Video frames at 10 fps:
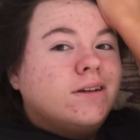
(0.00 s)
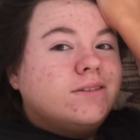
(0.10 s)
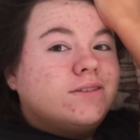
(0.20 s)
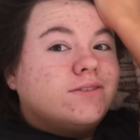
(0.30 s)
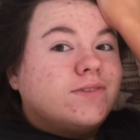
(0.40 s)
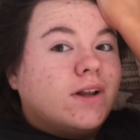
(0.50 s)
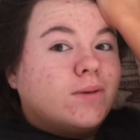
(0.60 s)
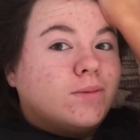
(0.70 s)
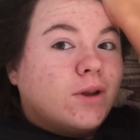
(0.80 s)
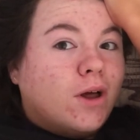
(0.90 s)
It's
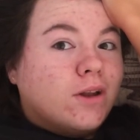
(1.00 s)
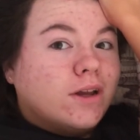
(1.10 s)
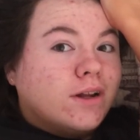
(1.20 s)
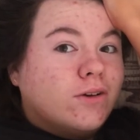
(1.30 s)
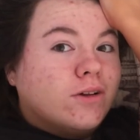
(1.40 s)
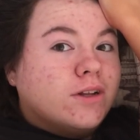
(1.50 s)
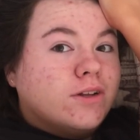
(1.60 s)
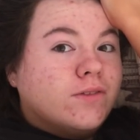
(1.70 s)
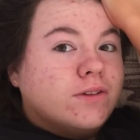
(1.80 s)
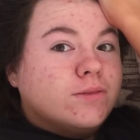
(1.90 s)
developed a lot. Like, look at the
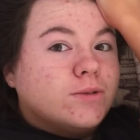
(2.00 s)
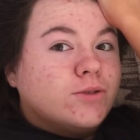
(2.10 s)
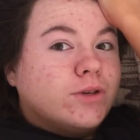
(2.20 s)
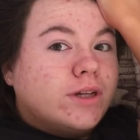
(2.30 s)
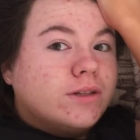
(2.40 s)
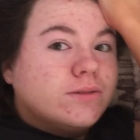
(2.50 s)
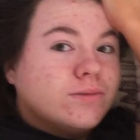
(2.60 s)
difference between